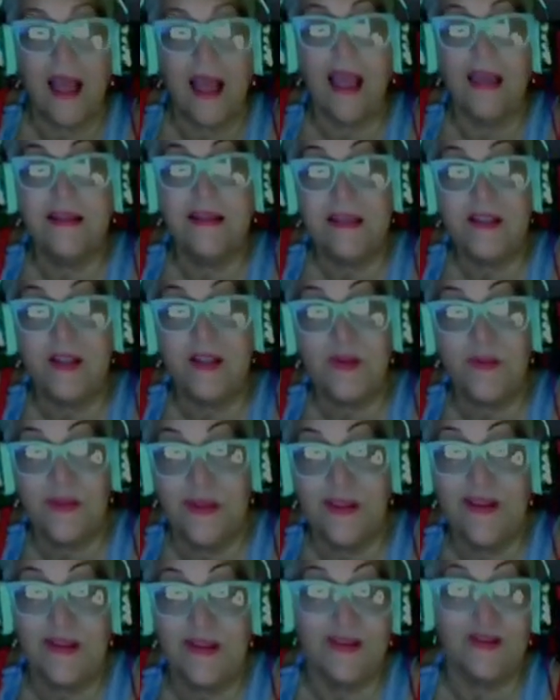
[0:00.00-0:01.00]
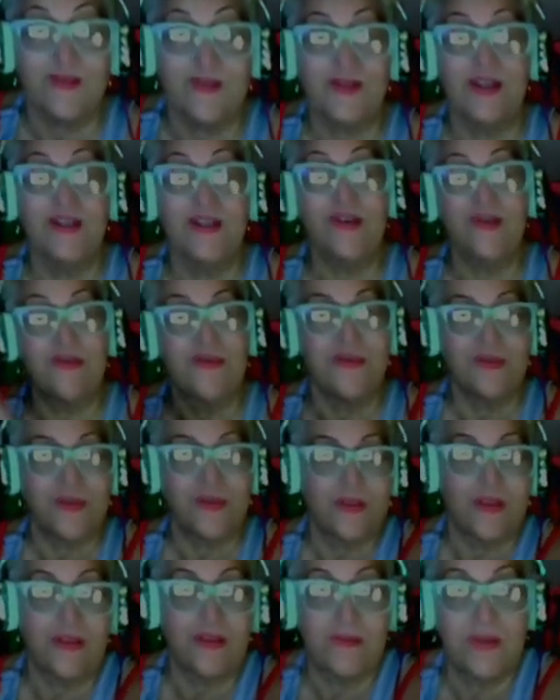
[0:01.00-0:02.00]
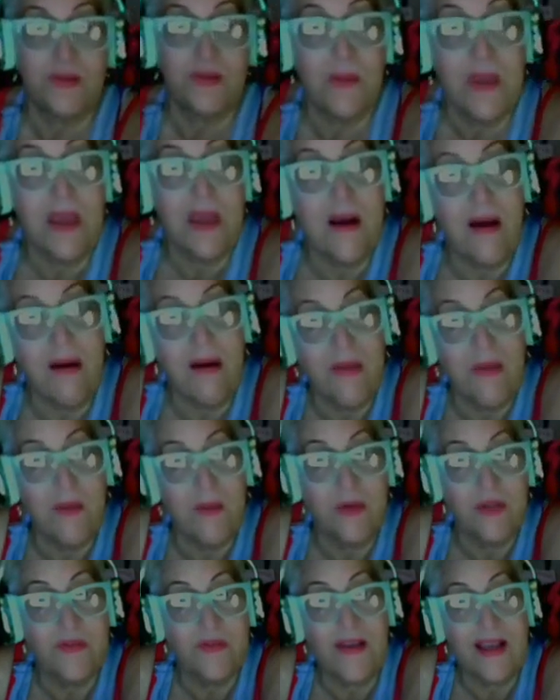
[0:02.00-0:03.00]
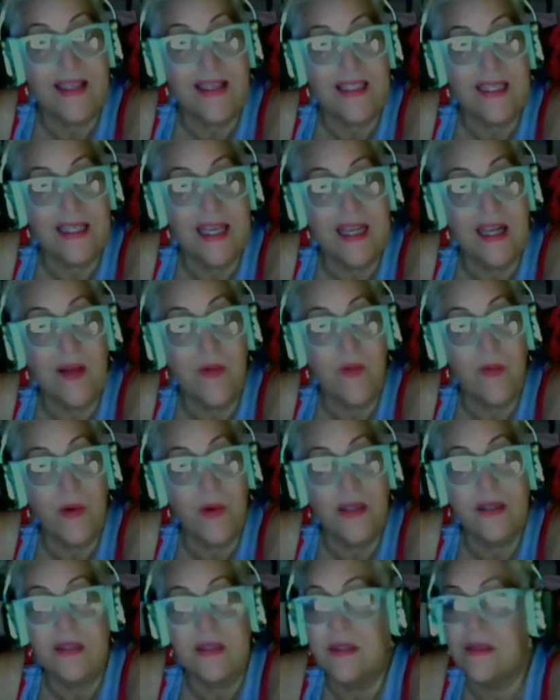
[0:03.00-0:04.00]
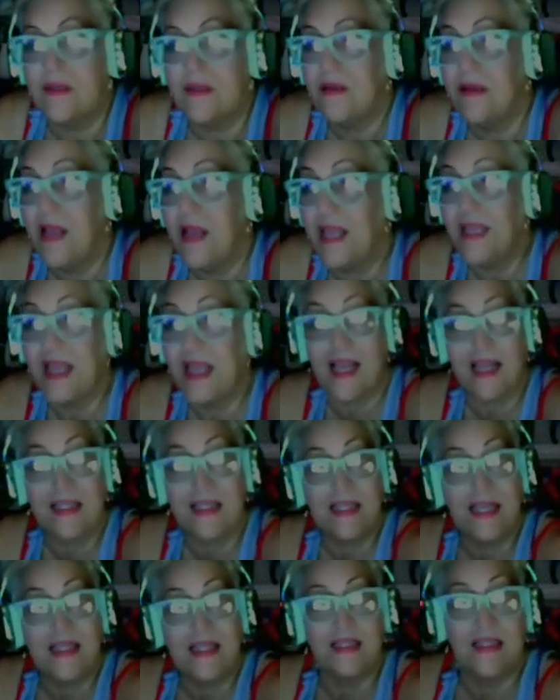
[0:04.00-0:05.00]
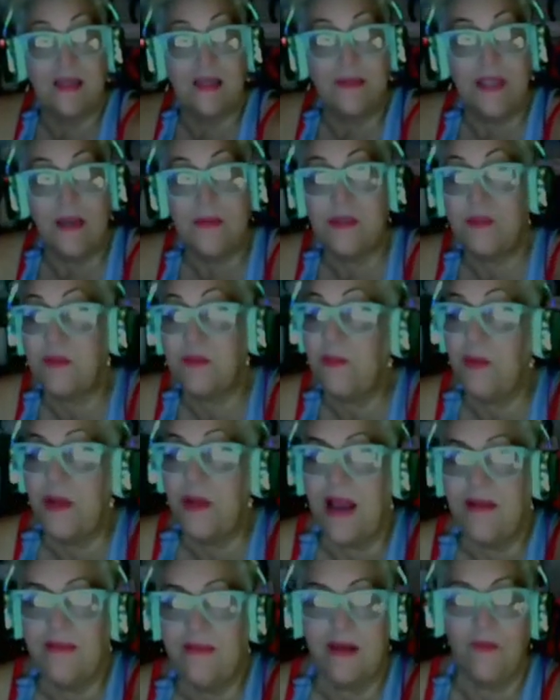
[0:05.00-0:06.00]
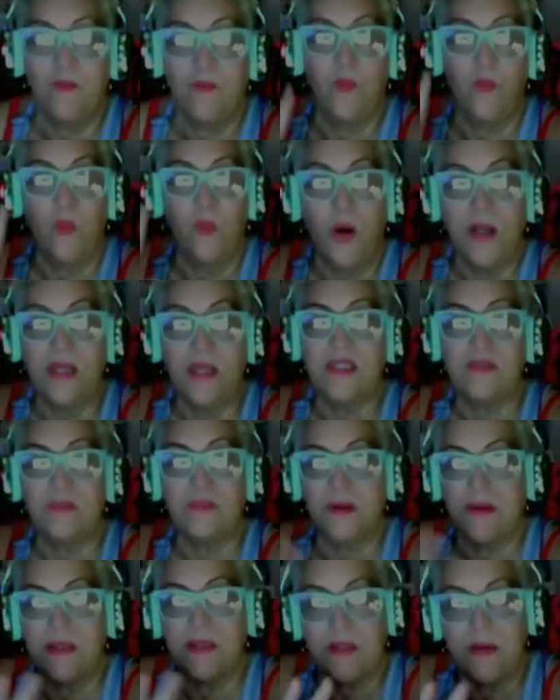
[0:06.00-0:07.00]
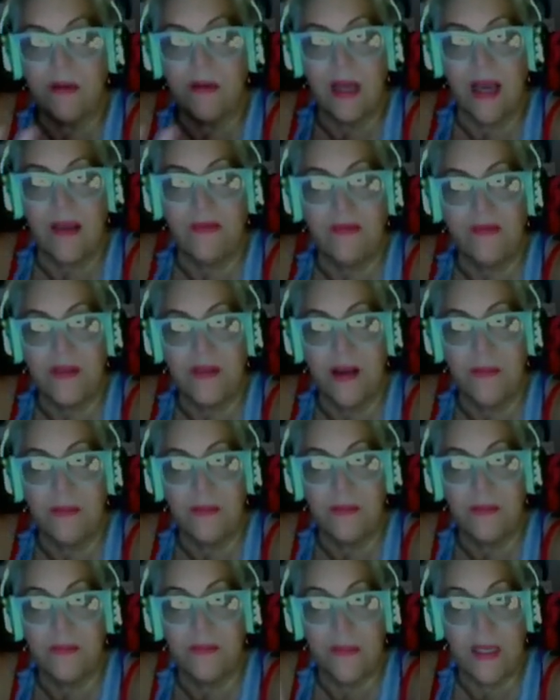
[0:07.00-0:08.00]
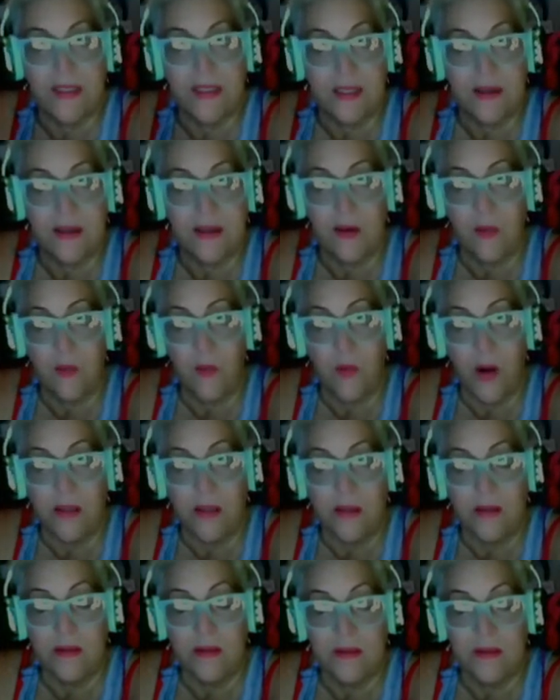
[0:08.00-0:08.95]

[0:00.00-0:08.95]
And these are those interviews to me are the most fascinating ones. And like I said, sometimes people have that one experience in their lifetime. That's it. The one,